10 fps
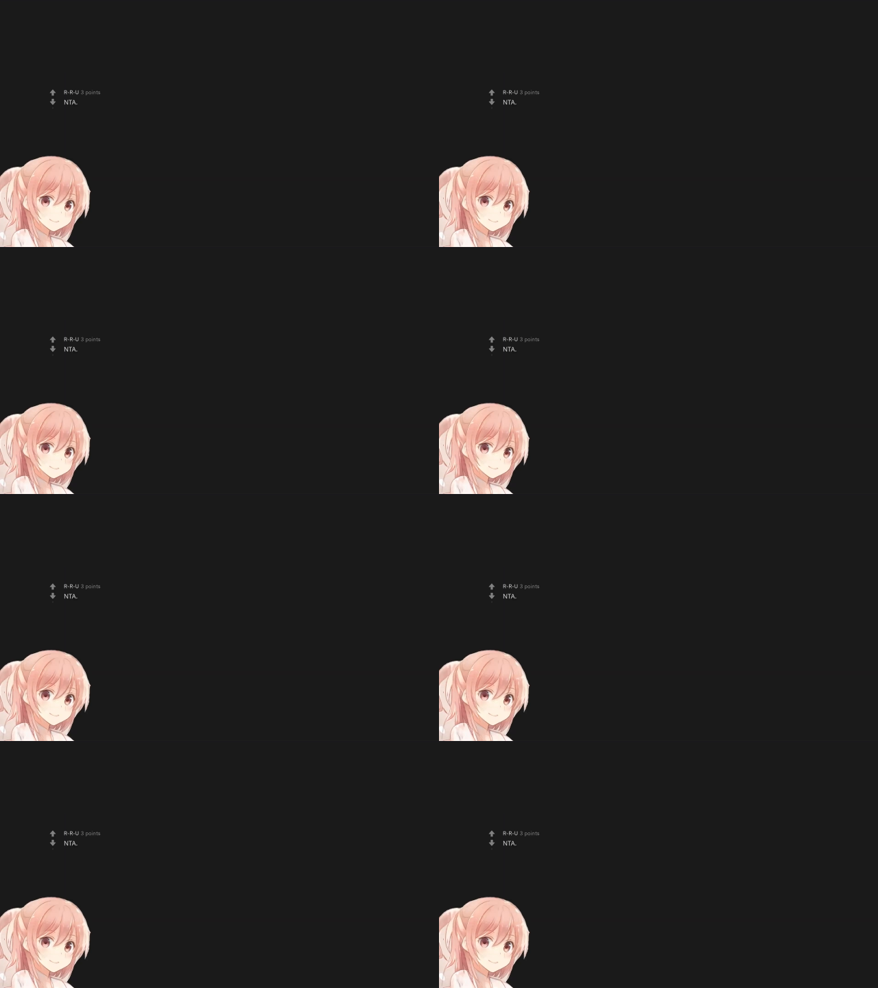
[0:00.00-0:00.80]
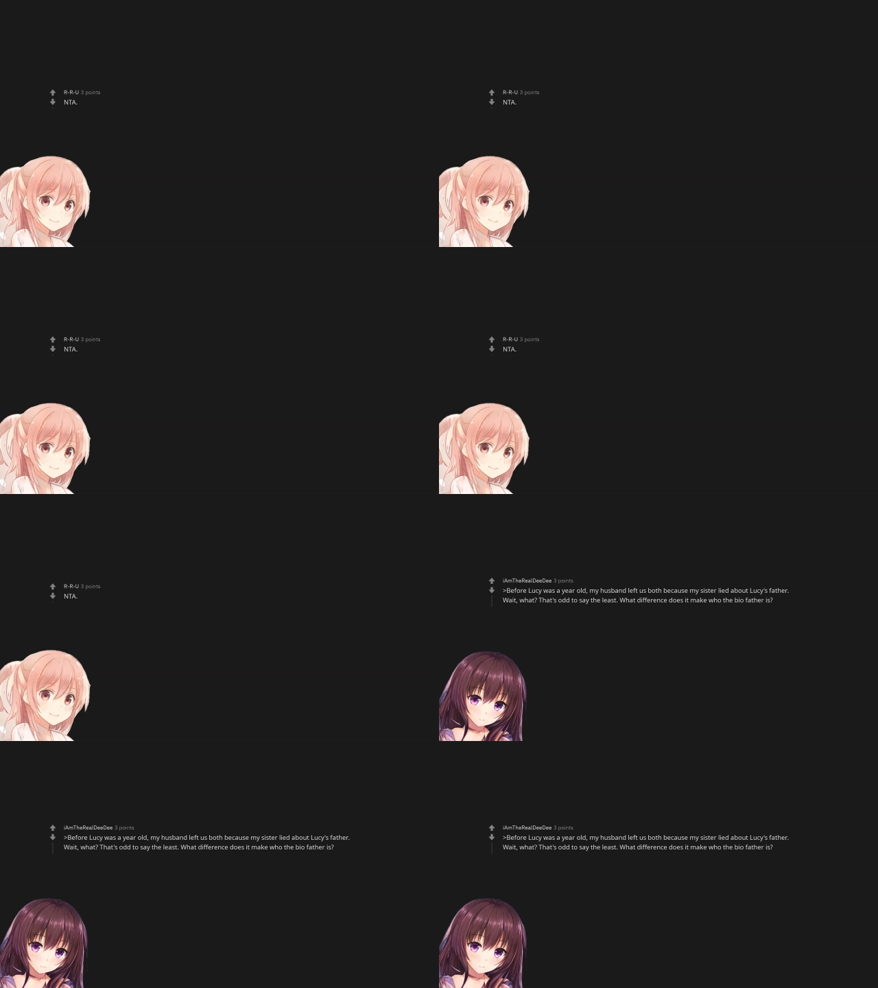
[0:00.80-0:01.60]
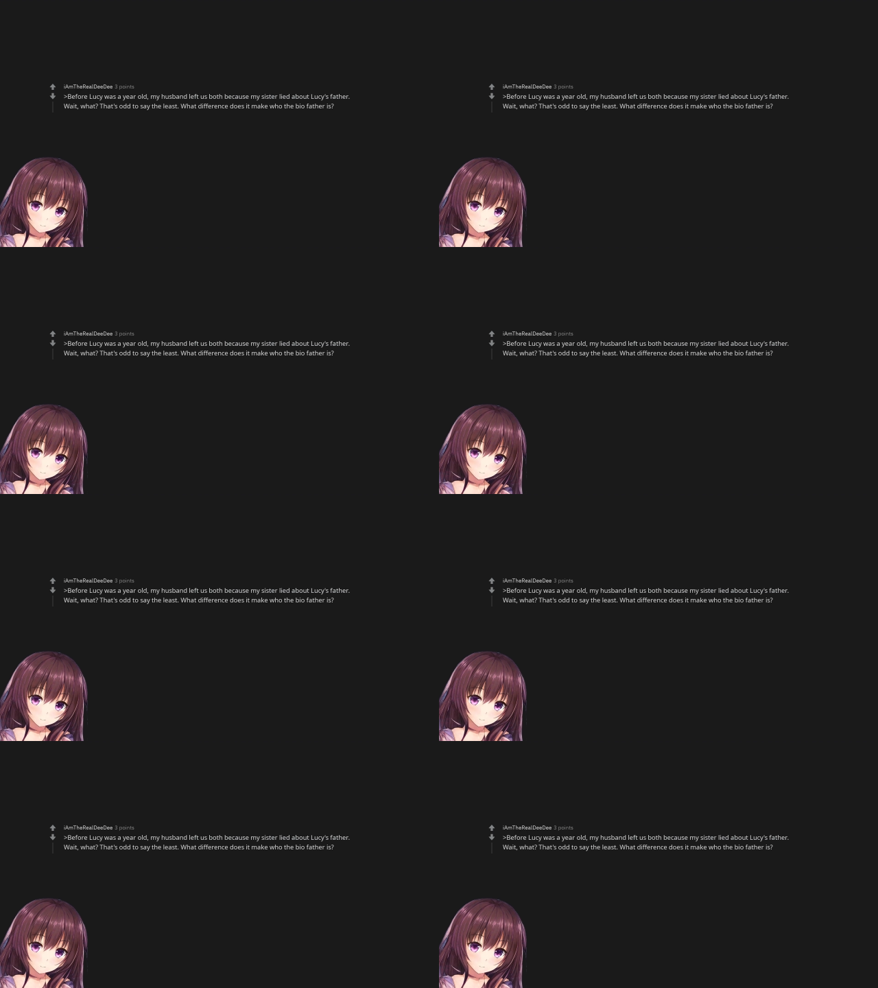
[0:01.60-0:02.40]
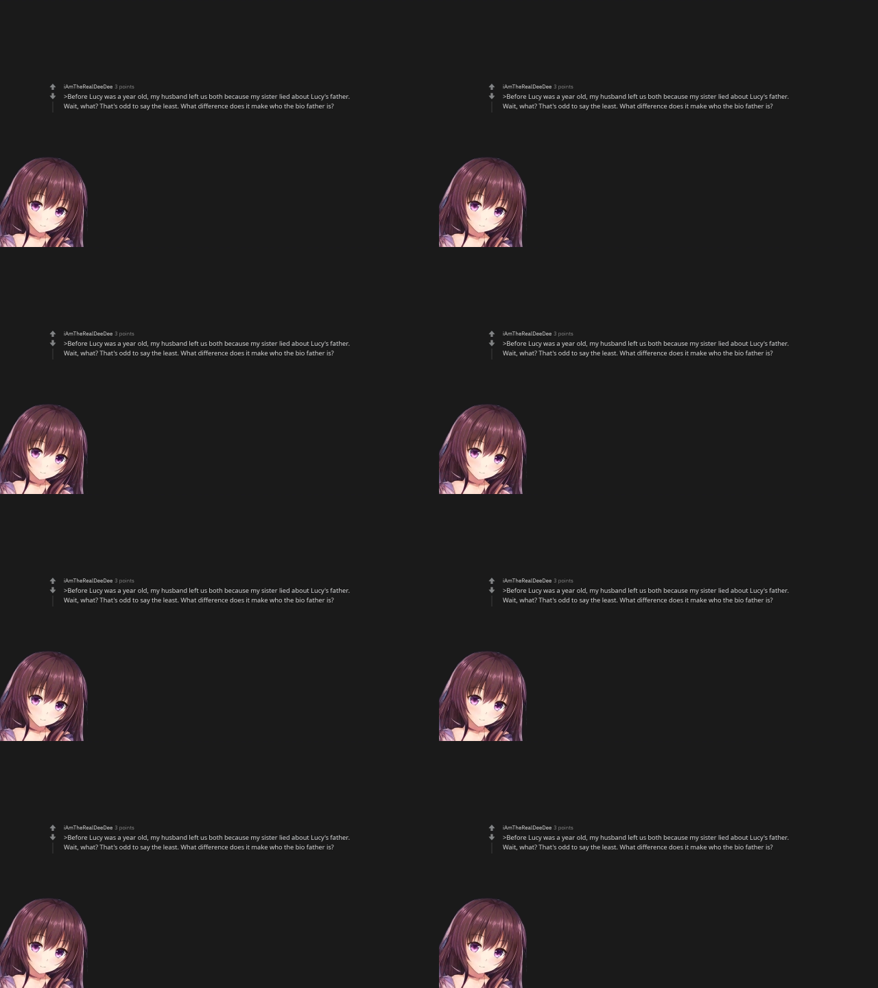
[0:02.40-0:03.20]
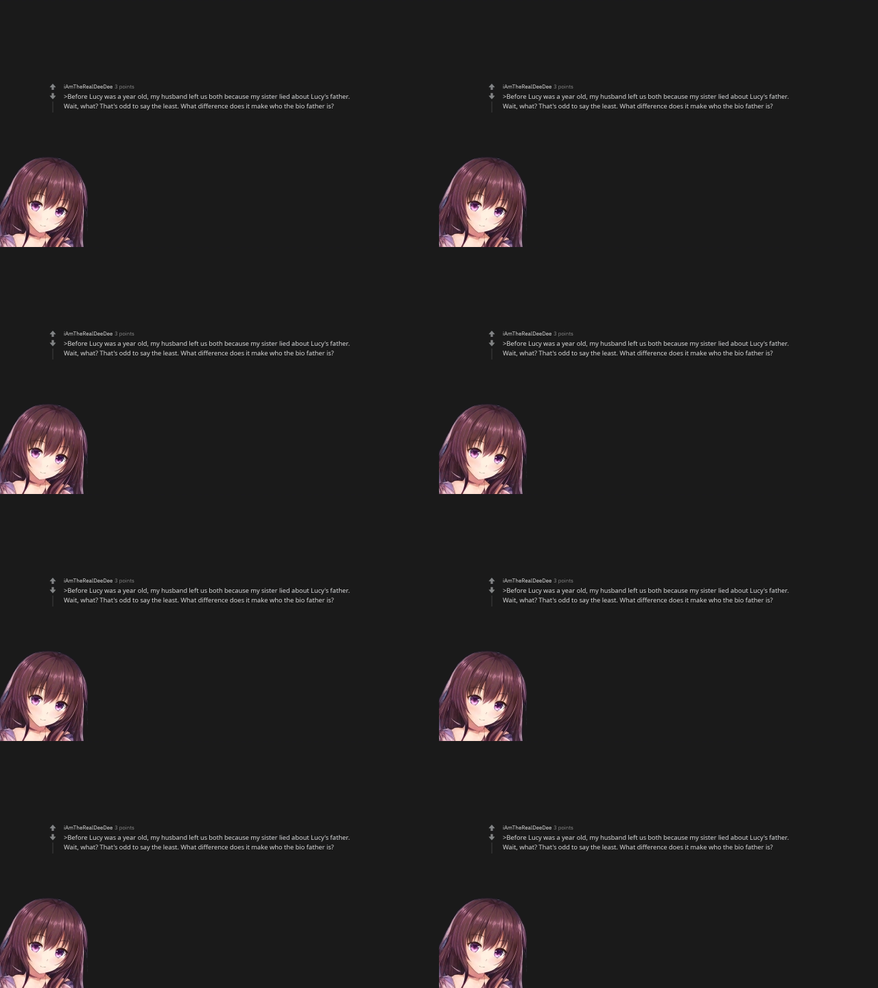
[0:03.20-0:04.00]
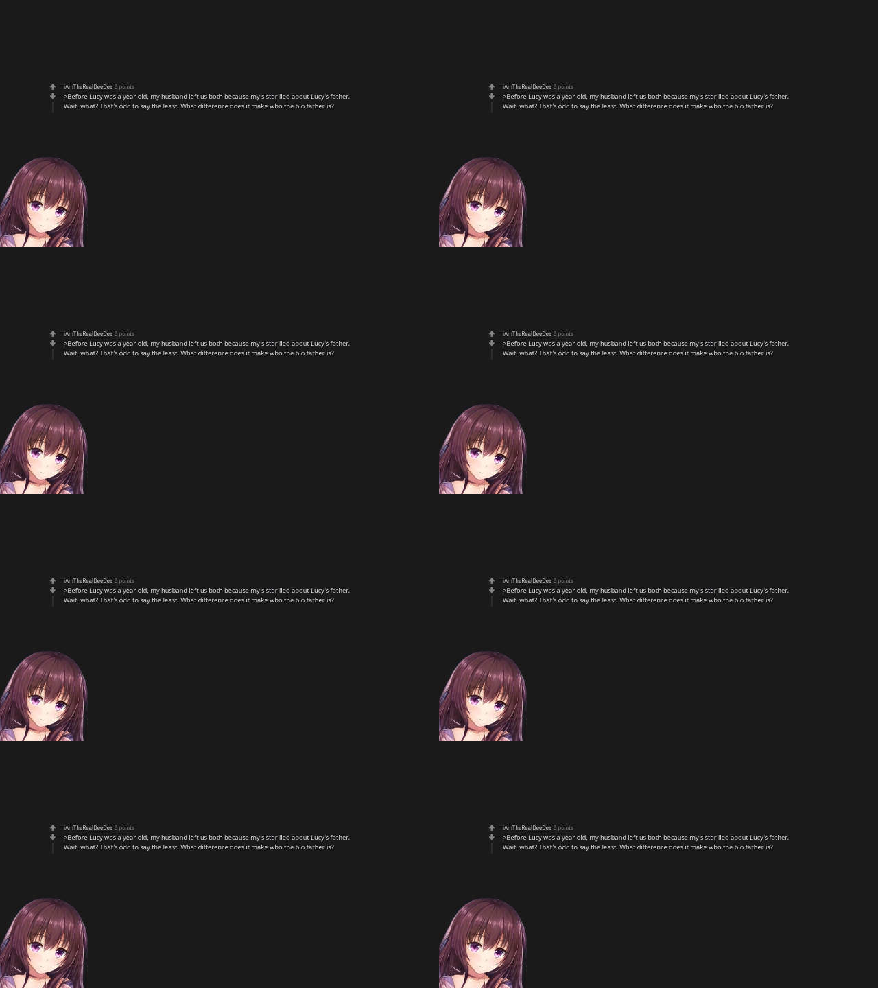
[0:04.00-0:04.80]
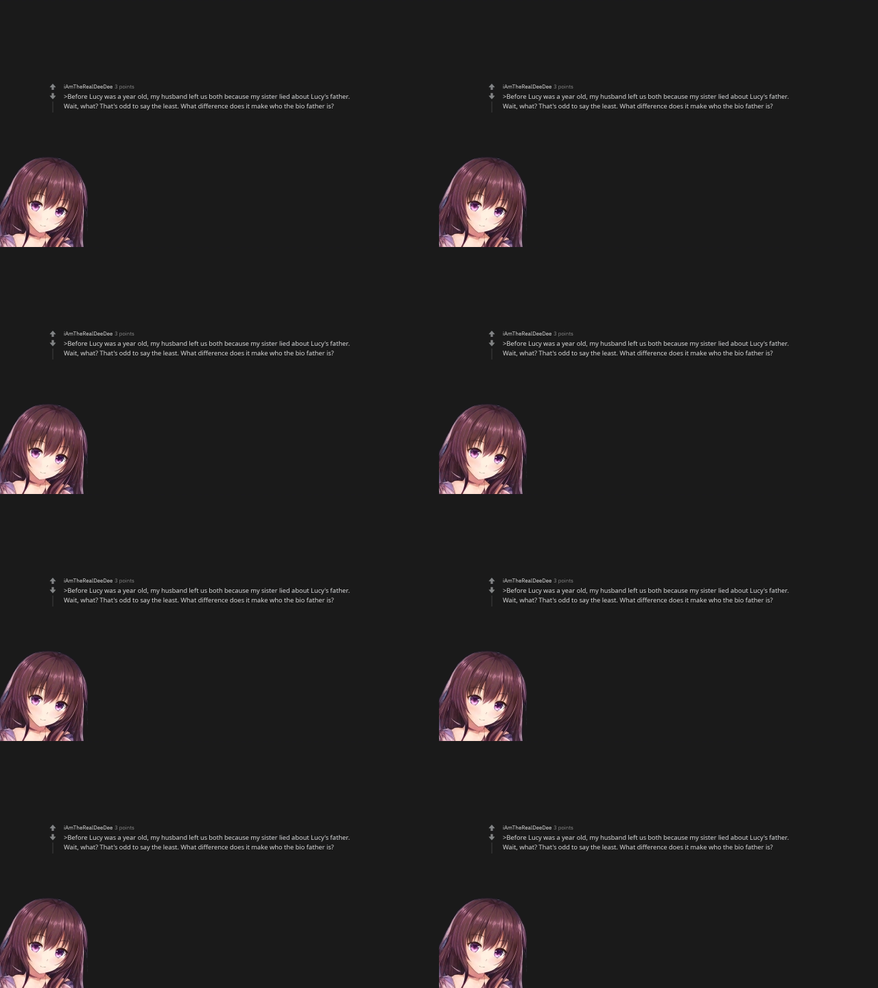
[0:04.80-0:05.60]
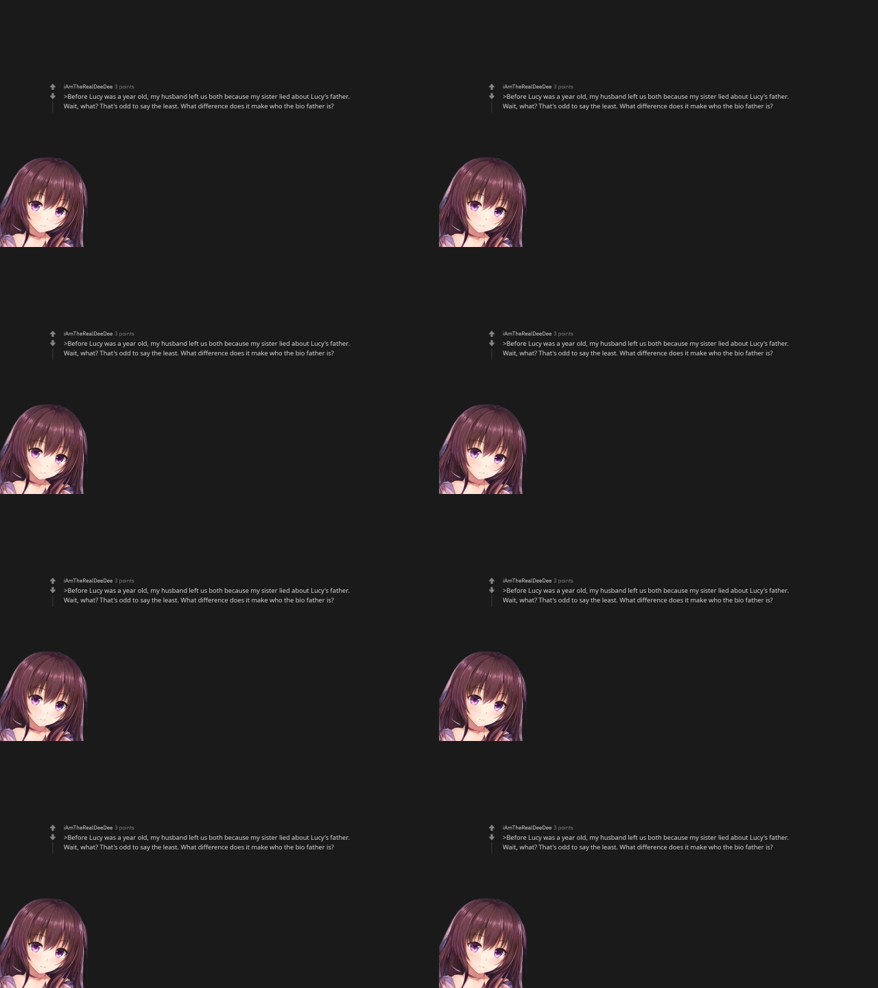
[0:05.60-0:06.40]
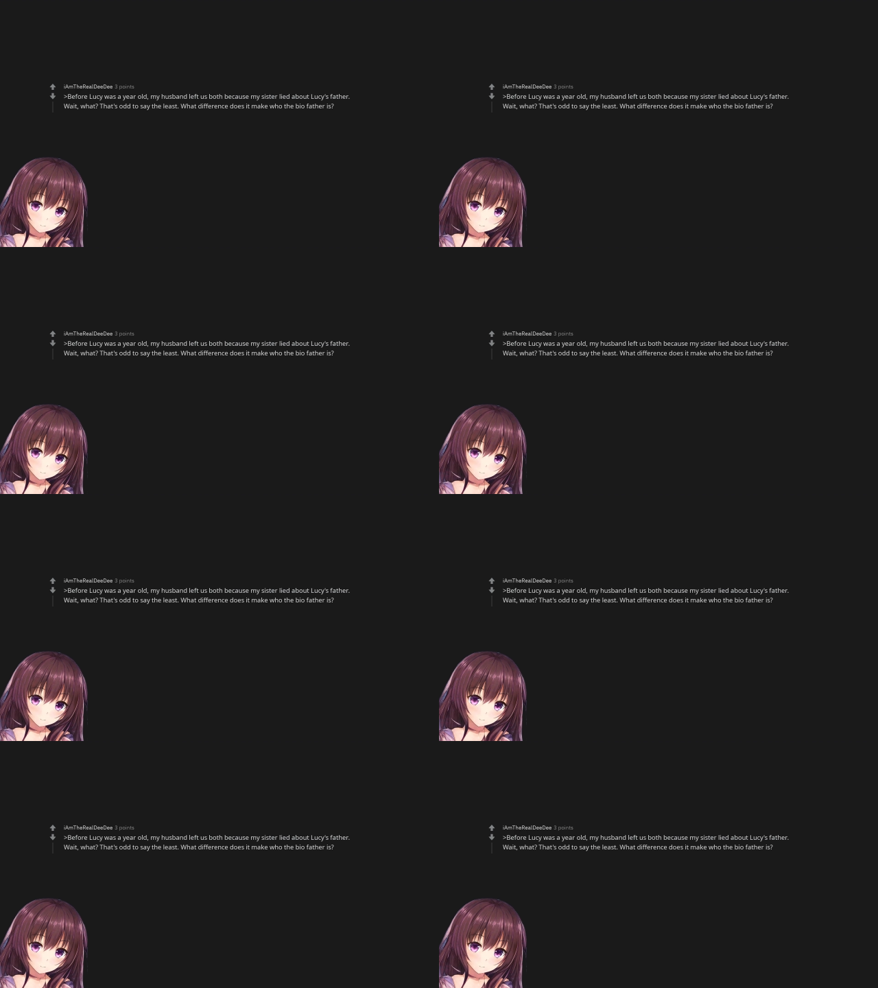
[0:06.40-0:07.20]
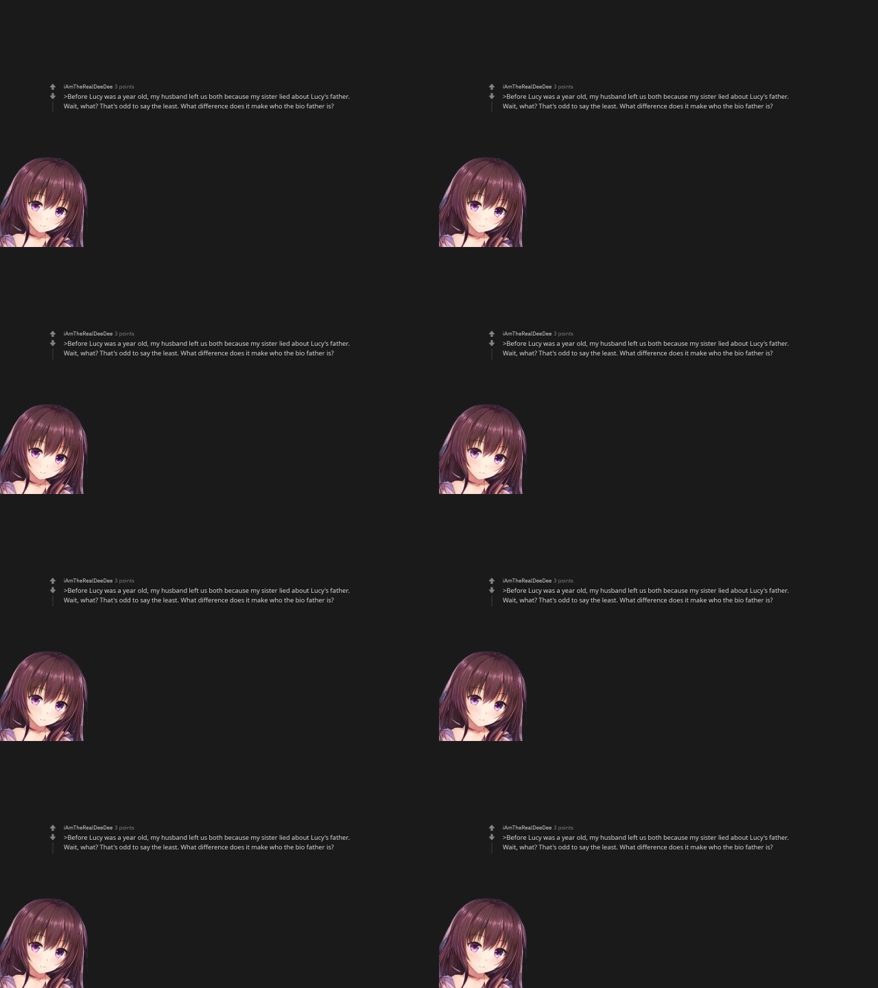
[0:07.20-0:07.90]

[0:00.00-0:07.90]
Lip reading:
No face is visible, so there are no lips to read.